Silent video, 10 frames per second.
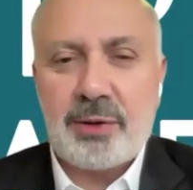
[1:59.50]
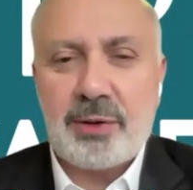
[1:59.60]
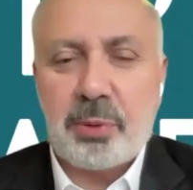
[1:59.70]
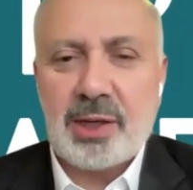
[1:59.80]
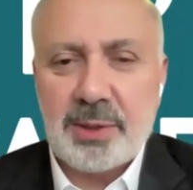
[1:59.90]
of
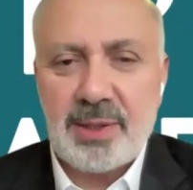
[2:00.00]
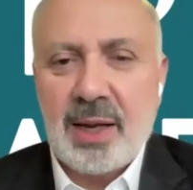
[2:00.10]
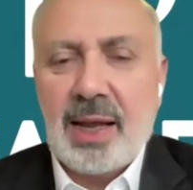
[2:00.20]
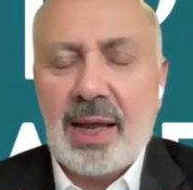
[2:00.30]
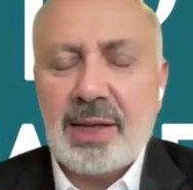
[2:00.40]
the
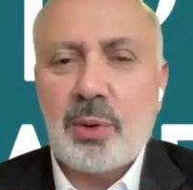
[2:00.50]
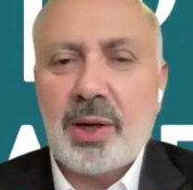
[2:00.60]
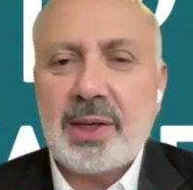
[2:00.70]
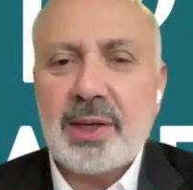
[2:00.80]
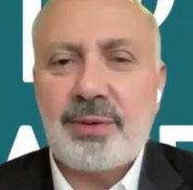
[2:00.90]
project and
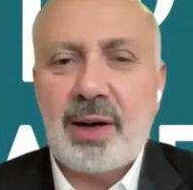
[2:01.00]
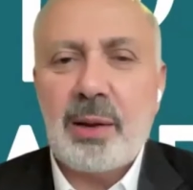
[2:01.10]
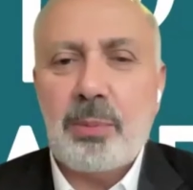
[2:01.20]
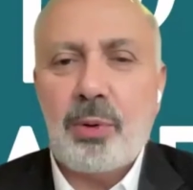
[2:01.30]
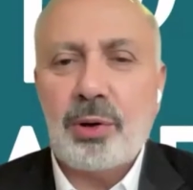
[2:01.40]
related
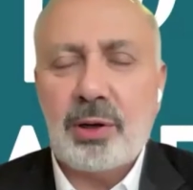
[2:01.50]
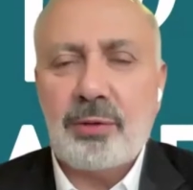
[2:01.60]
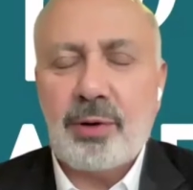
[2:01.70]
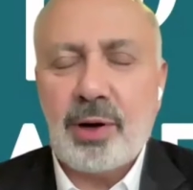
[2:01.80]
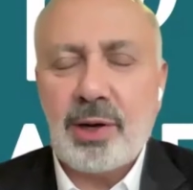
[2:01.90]
expenses.
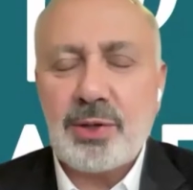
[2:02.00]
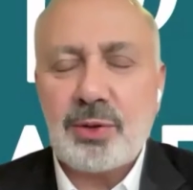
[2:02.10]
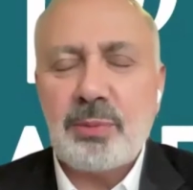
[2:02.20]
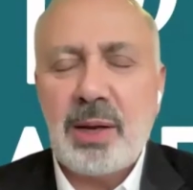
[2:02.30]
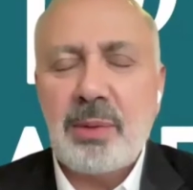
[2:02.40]
And